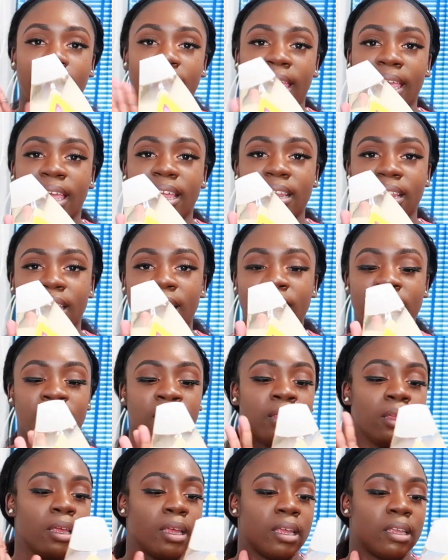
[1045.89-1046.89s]
it
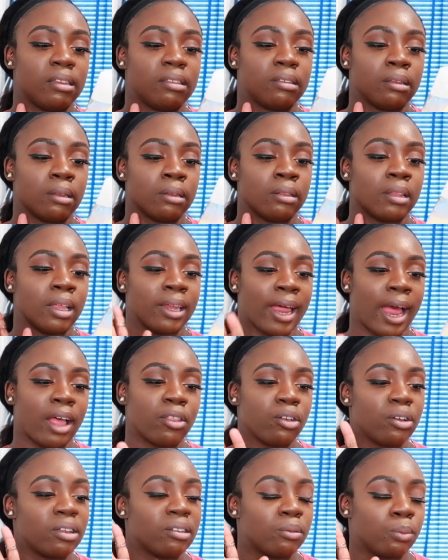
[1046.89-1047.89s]
is the
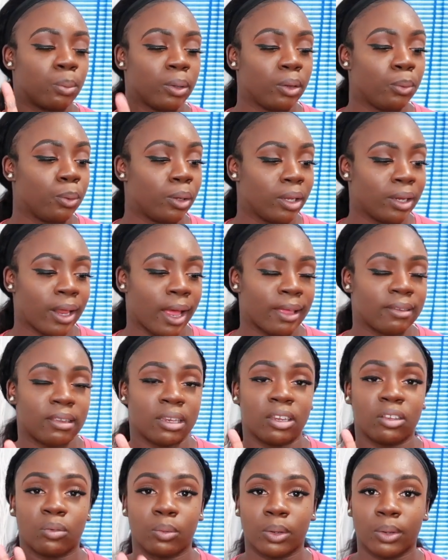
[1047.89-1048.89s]
lather is really really nice
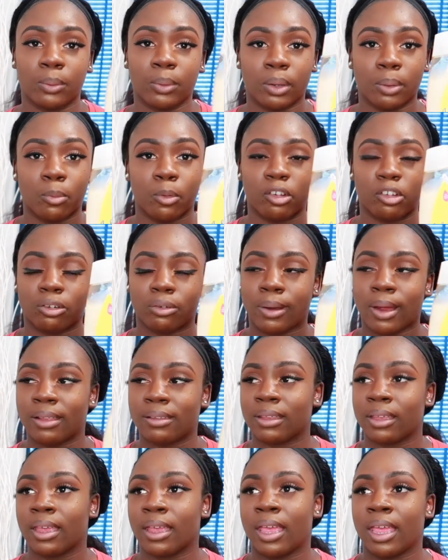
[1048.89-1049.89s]
and it's really really
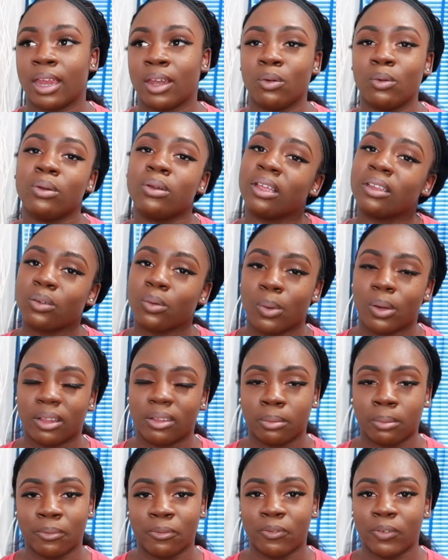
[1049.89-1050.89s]
moisturizing and who doesn't want
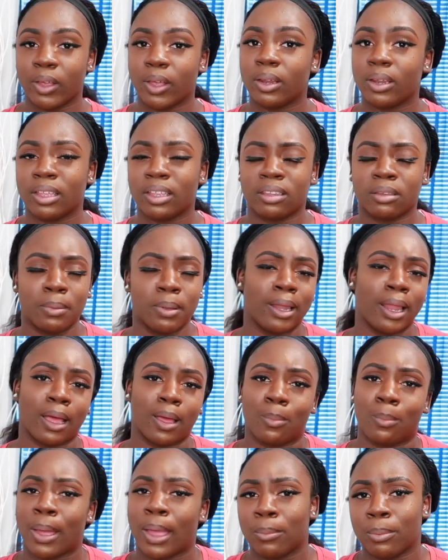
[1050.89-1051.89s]
to feel and smell like
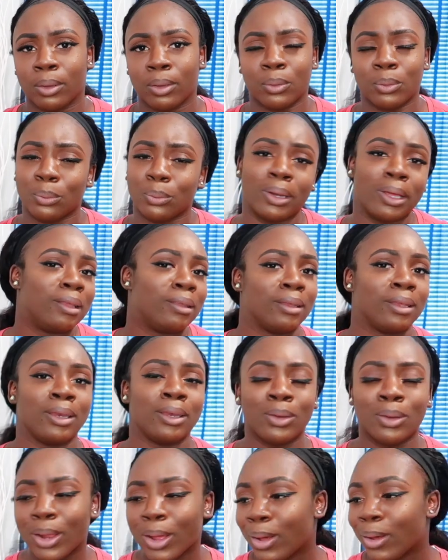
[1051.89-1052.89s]
a baby who doesn't
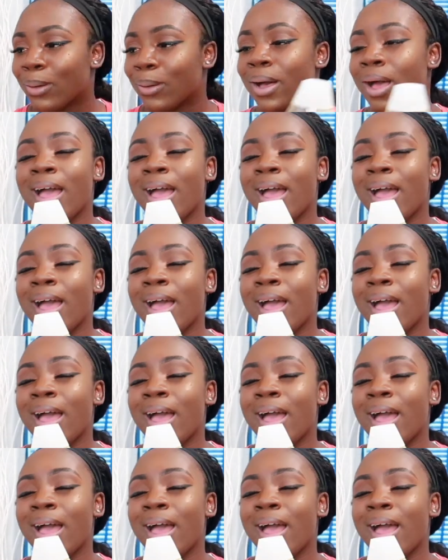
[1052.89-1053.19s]
you know